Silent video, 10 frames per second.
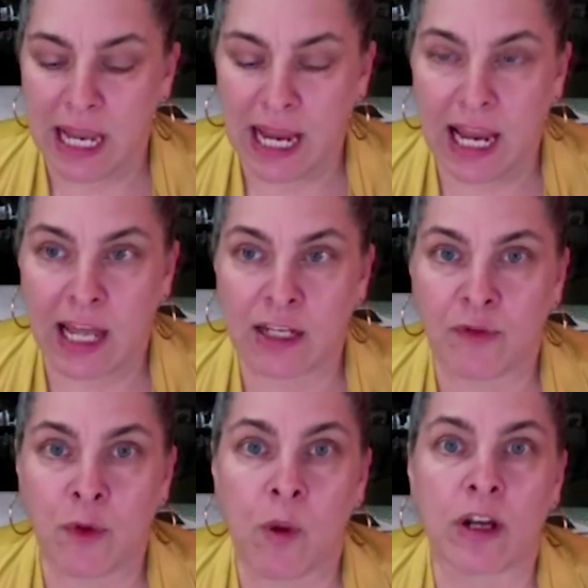And
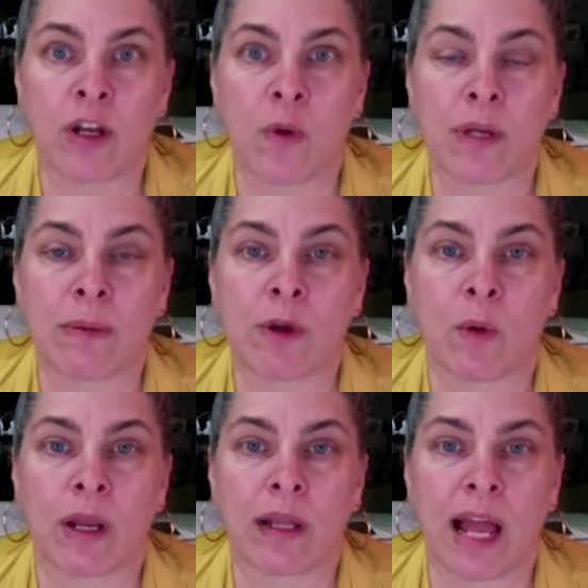if you want to know when I'm
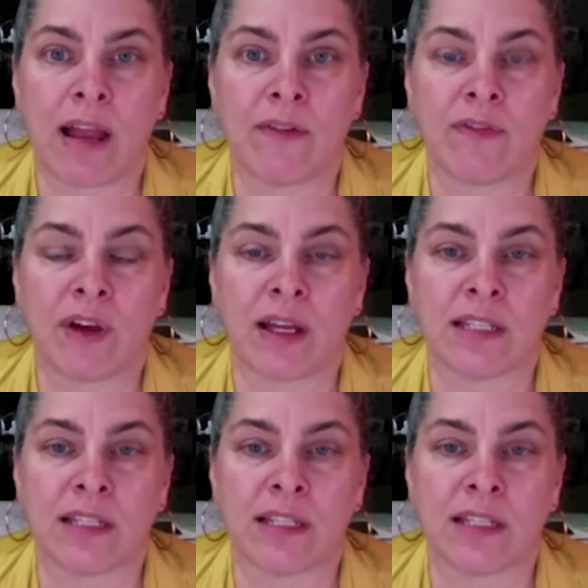going live,